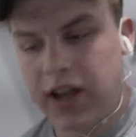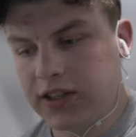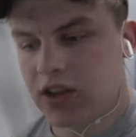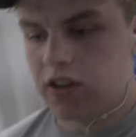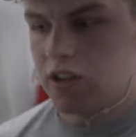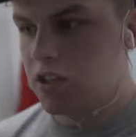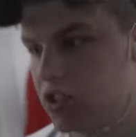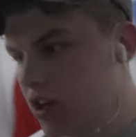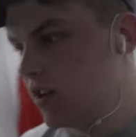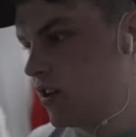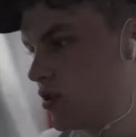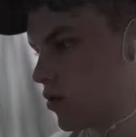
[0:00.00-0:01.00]
Next on the
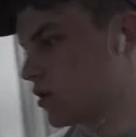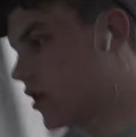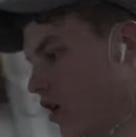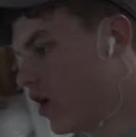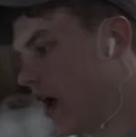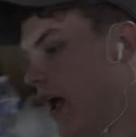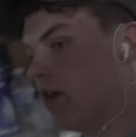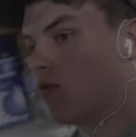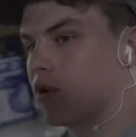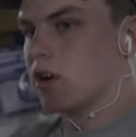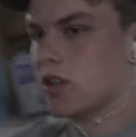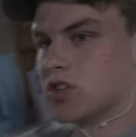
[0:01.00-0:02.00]
agenda is we're gonna go ahead
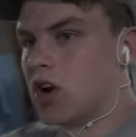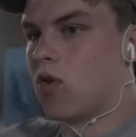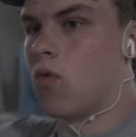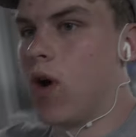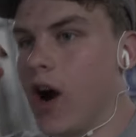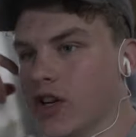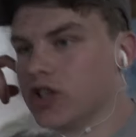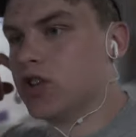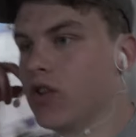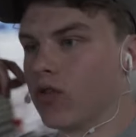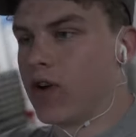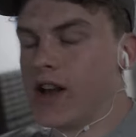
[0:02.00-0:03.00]
and we're gonna start
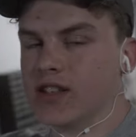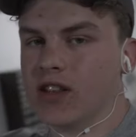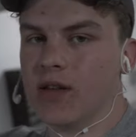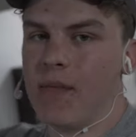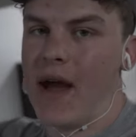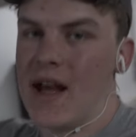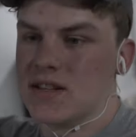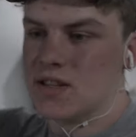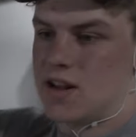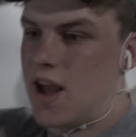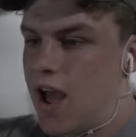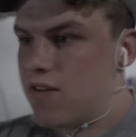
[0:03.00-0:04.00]
washing the rest of the mats
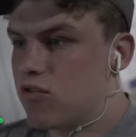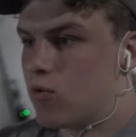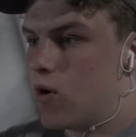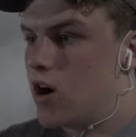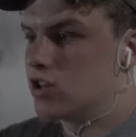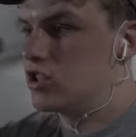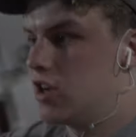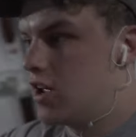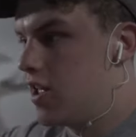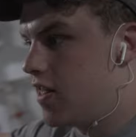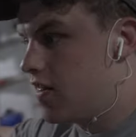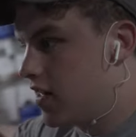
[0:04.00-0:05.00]
that I haven't washed
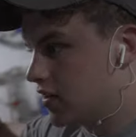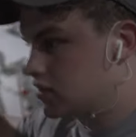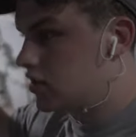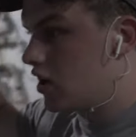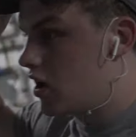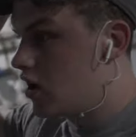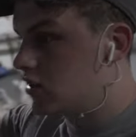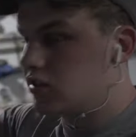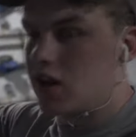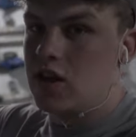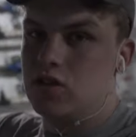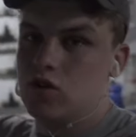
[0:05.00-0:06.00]
yet in this
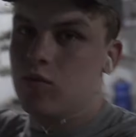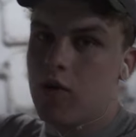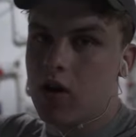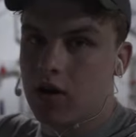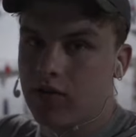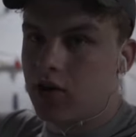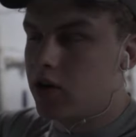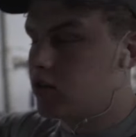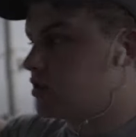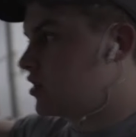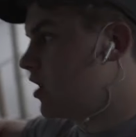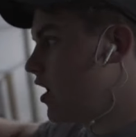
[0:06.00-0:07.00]
Site 2 barn of
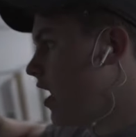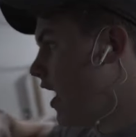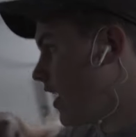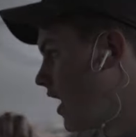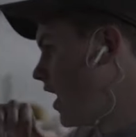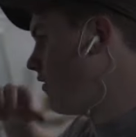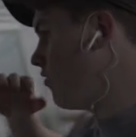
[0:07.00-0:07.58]
ours. I got